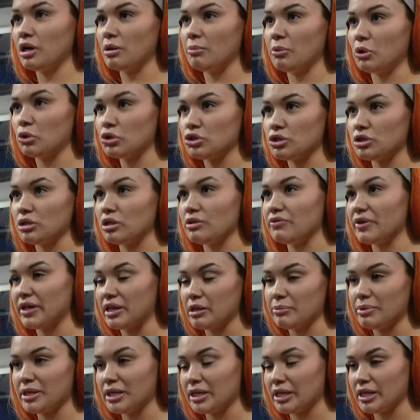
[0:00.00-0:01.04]
emotional
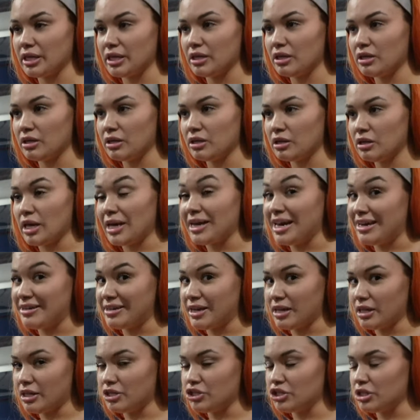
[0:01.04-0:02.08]
availability and
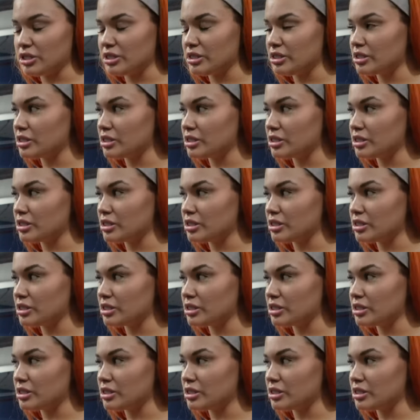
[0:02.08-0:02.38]
intelligence.